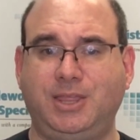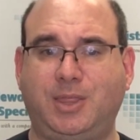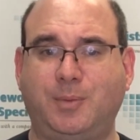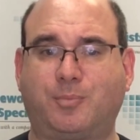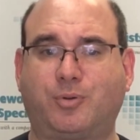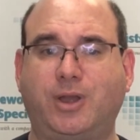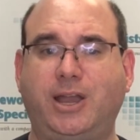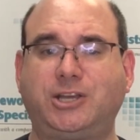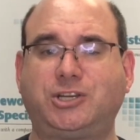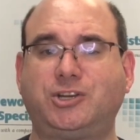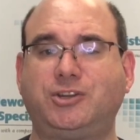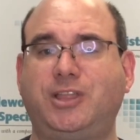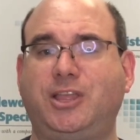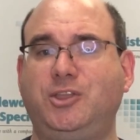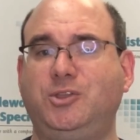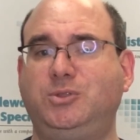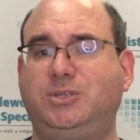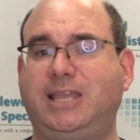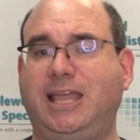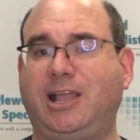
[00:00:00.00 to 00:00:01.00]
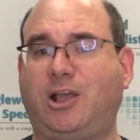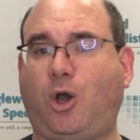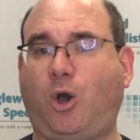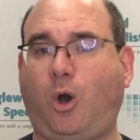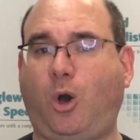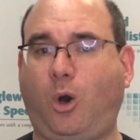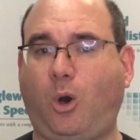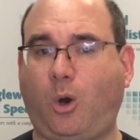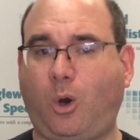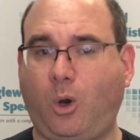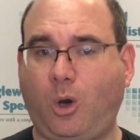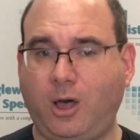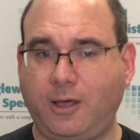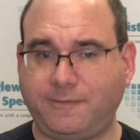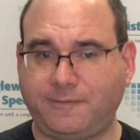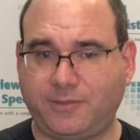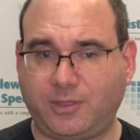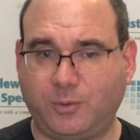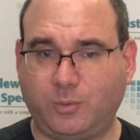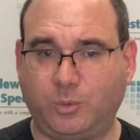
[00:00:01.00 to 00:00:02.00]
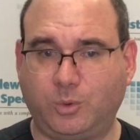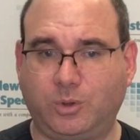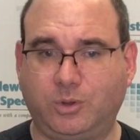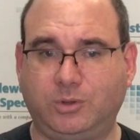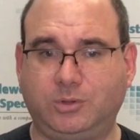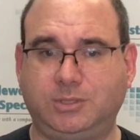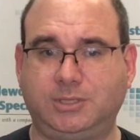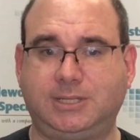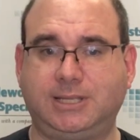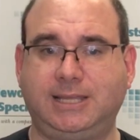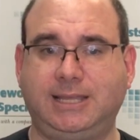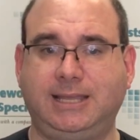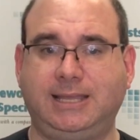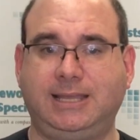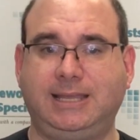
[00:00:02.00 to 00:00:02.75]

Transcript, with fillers: The pressure that you take off the wound